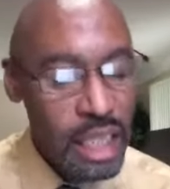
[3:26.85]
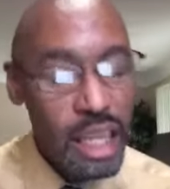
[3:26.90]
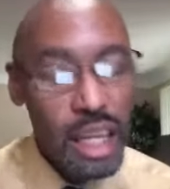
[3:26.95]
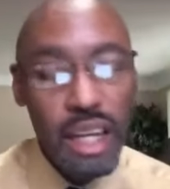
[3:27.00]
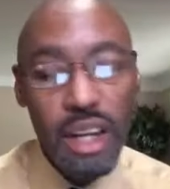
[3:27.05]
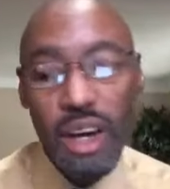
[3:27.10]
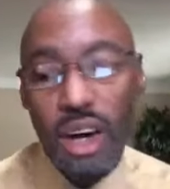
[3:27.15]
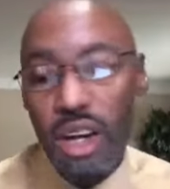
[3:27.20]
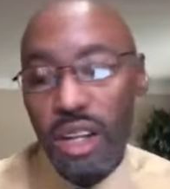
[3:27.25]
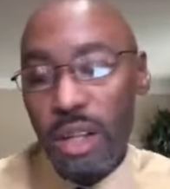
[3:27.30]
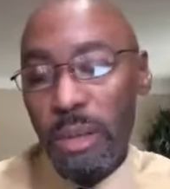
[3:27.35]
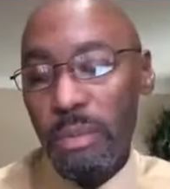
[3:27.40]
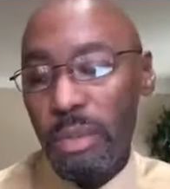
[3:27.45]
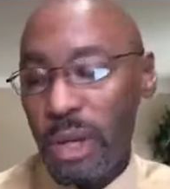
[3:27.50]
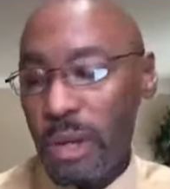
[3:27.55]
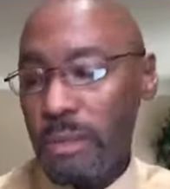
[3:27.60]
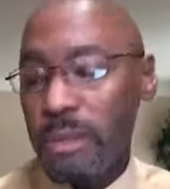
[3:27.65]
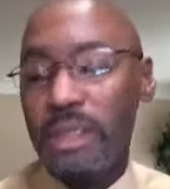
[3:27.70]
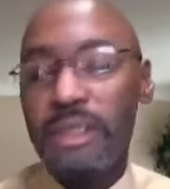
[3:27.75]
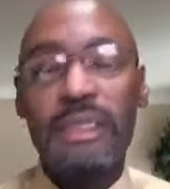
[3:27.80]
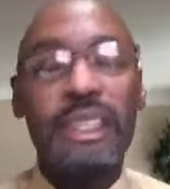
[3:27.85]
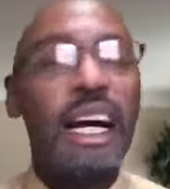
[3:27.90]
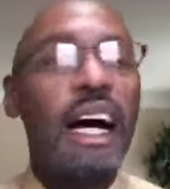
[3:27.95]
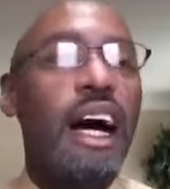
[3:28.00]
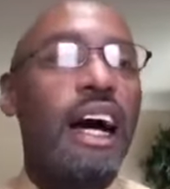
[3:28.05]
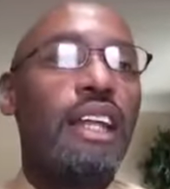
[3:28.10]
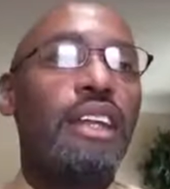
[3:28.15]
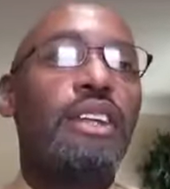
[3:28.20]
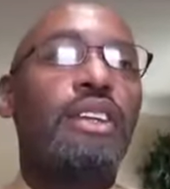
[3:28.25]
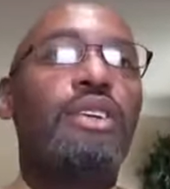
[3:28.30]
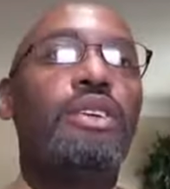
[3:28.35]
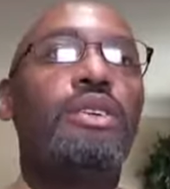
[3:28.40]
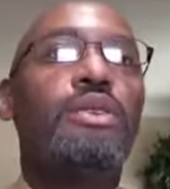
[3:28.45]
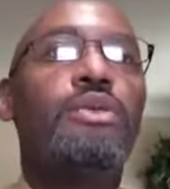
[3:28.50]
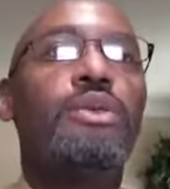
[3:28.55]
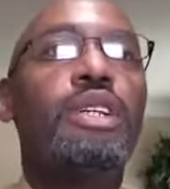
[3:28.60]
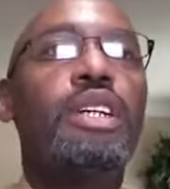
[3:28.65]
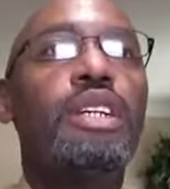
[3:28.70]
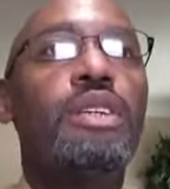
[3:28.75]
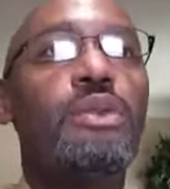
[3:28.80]
And all the people of God, you know,
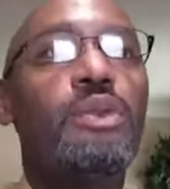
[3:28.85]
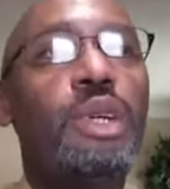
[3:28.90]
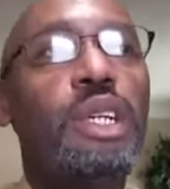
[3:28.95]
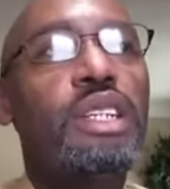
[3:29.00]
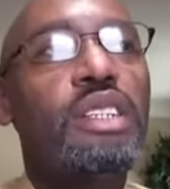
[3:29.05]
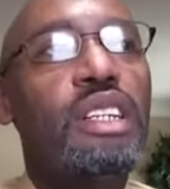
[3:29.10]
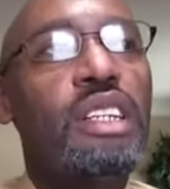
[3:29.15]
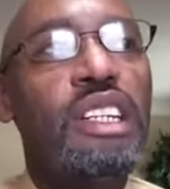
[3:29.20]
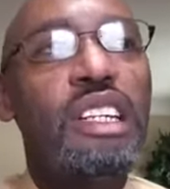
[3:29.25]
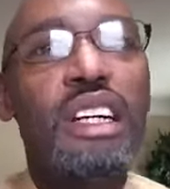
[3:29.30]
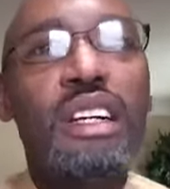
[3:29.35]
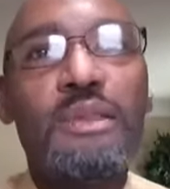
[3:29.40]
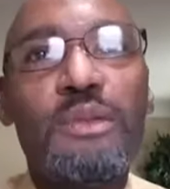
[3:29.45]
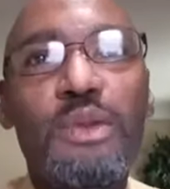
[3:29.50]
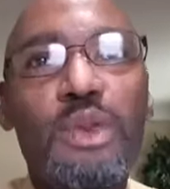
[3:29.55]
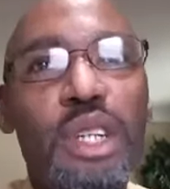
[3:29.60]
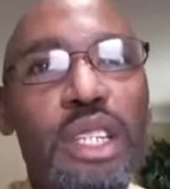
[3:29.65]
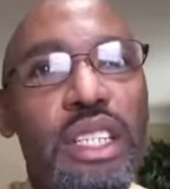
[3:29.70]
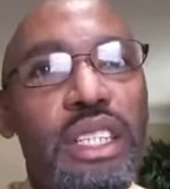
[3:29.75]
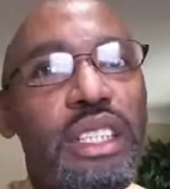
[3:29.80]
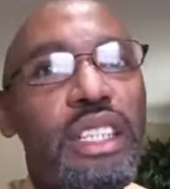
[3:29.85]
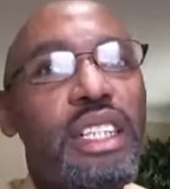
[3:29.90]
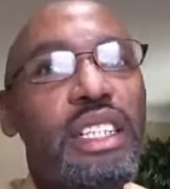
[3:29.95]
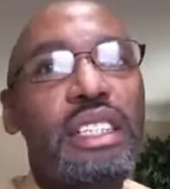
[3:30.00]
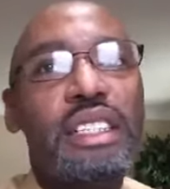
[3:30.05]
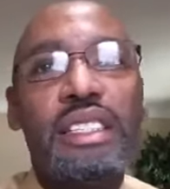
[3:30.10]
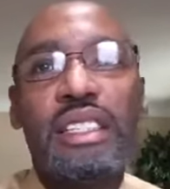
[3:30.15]
we're, we're to love one another.